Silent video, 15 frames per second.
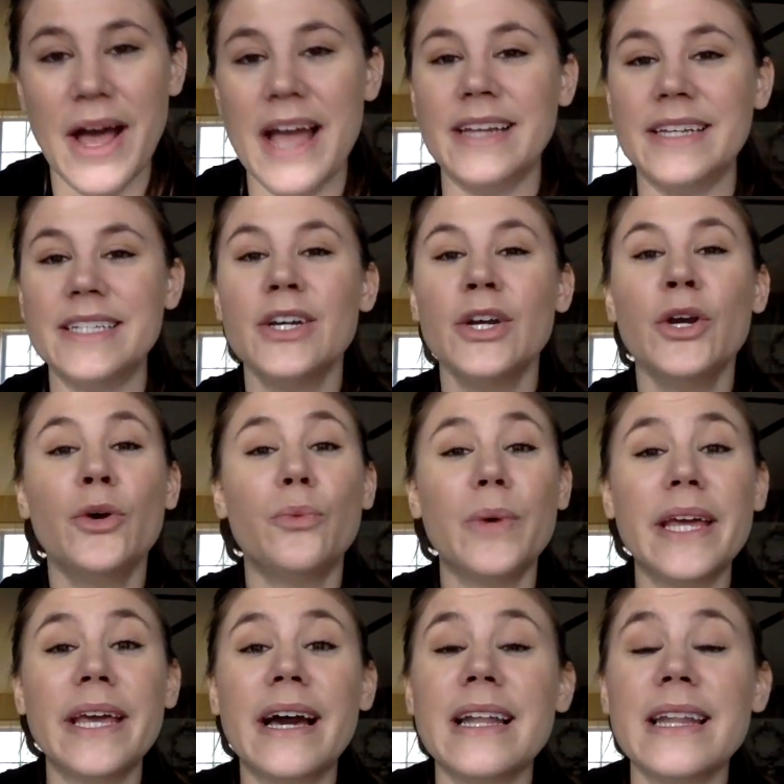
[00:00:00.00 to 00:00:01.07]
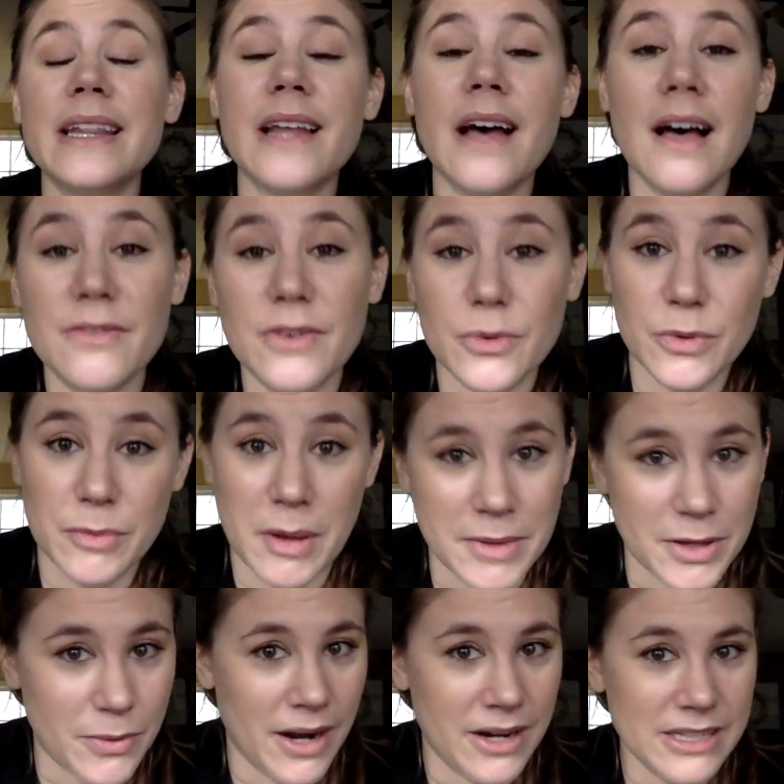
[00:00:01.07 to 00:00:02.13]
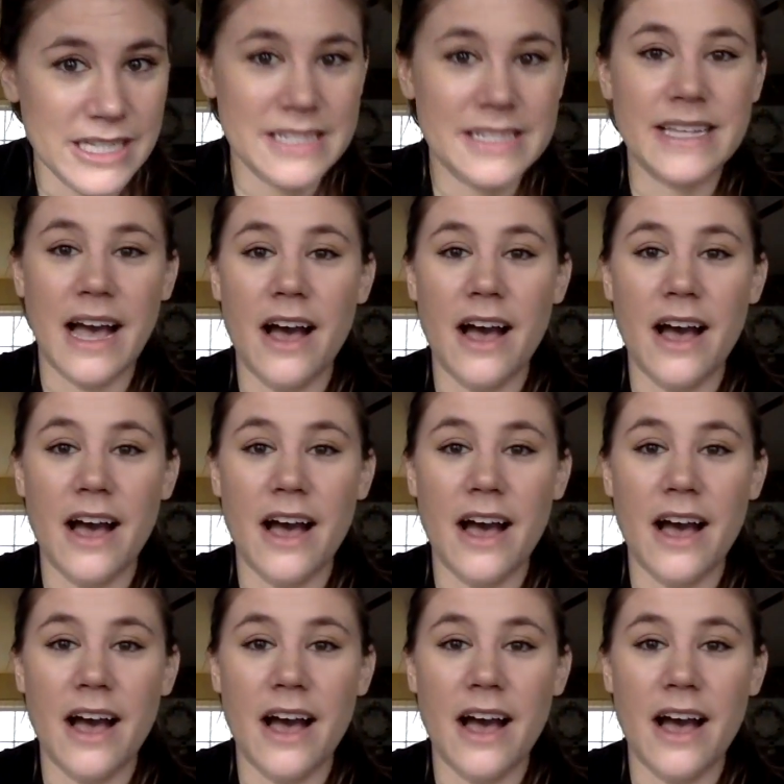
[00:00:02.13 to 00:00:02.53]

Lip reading: And we love Republic Wireless.